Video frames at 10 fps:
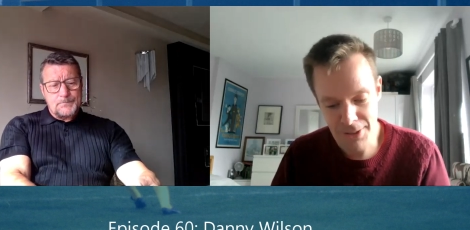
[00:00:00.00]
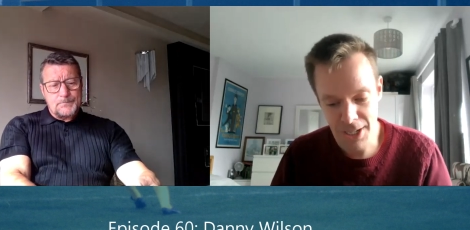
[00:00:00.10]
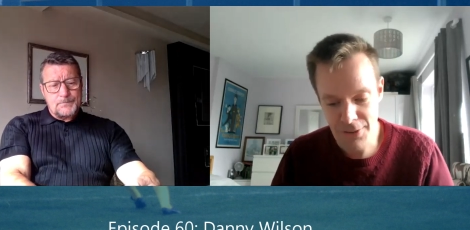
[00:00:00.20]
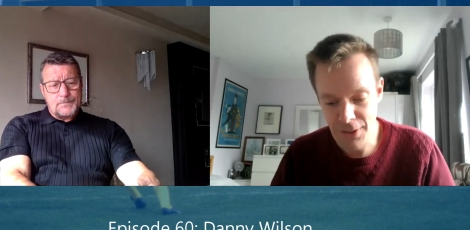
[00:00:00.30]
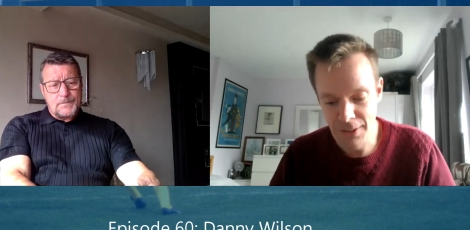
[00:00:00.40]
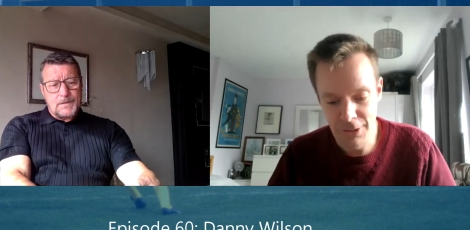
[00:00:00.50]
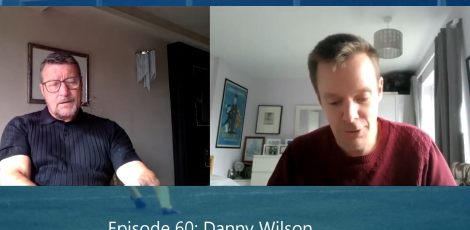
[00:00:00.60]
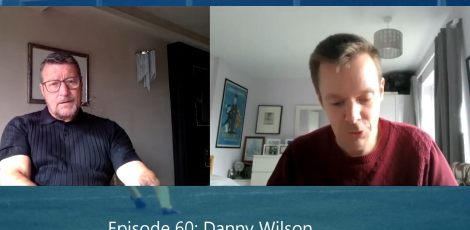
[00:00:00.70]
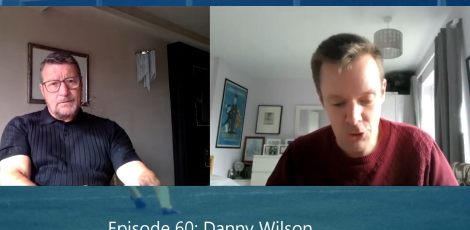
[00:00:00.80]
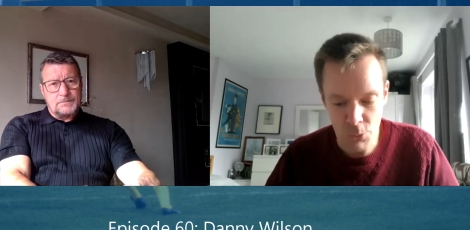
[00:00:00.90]
Speaker 1: Chesterfield,
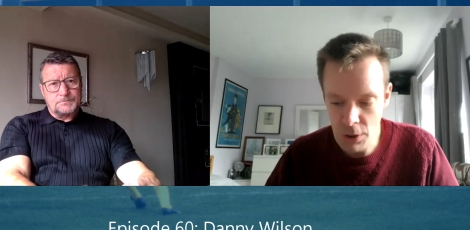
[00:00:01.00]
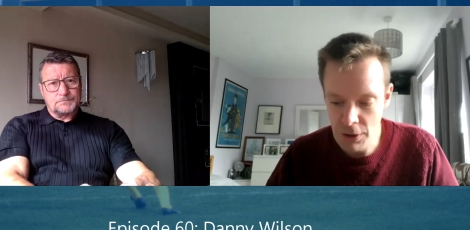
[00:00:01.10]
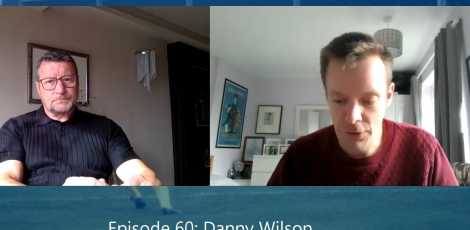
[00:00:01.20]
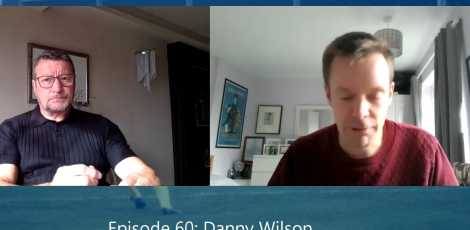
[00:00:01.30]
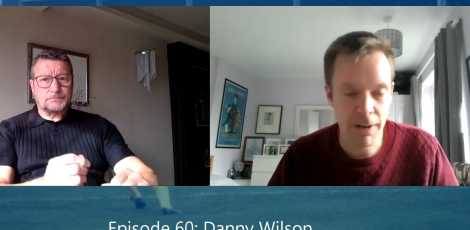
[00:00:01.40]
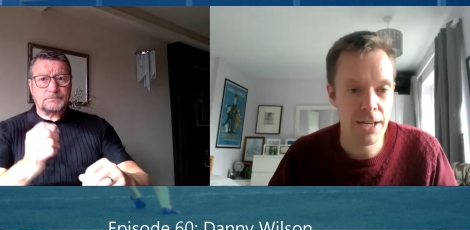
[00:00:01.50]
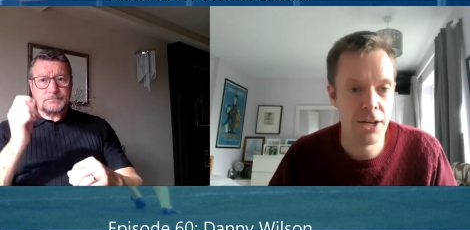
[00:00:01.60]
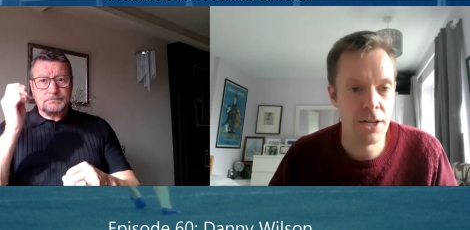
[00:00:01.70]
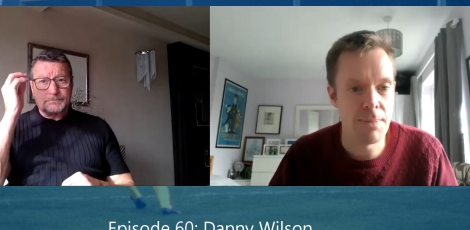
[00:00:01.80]
uh, just a word for the great Ernie